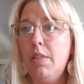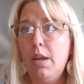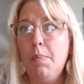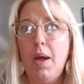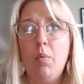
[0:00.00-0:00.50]

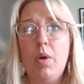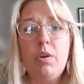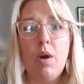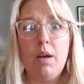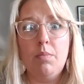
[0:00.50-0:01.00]
think about
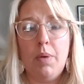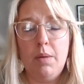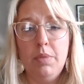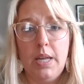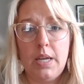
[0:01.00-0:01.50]
when you're out in
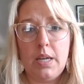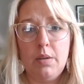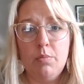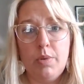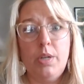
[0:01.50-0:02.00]
public,
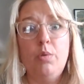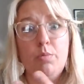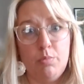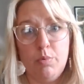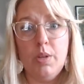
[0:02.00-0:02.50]
when
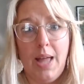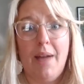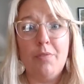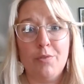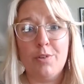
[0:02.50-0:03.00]
you will
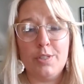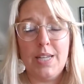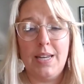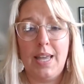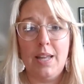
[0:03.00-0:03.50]
have your
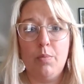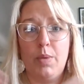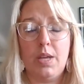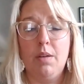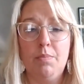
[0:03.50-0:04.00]
first aid kit
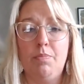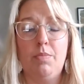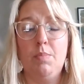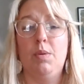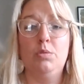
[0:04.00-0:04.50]
become
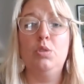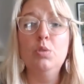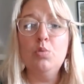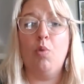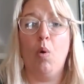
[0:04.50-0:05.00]
the most
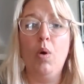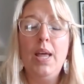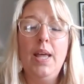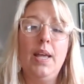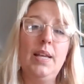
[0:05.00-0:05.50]
useful
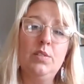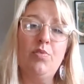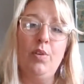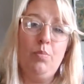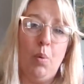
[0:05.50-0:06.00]
is
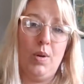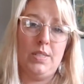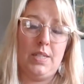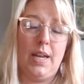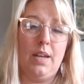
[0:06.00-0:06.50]
food
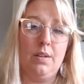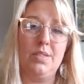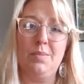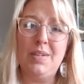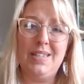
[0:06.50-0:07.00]
poisoning.
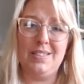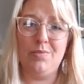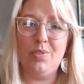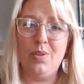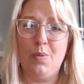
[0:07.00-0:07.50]
Somebody
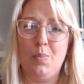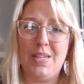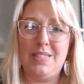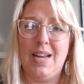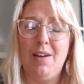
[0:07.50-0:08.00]
doesn't feel the
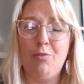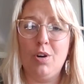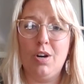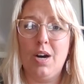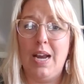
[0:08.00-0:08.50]
best
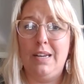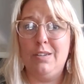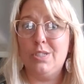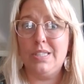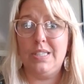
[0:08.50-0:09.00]
after, and
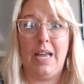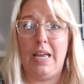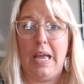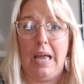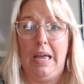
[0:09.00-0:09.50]
you're just
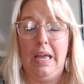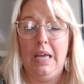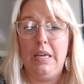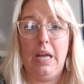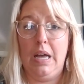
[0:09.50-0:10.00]
like,
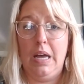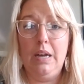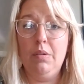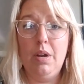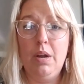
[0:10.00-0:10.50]

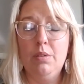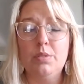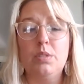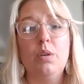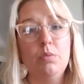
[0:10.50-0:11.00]
I don't
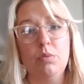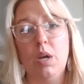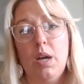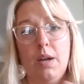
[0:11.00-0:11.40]
know. So,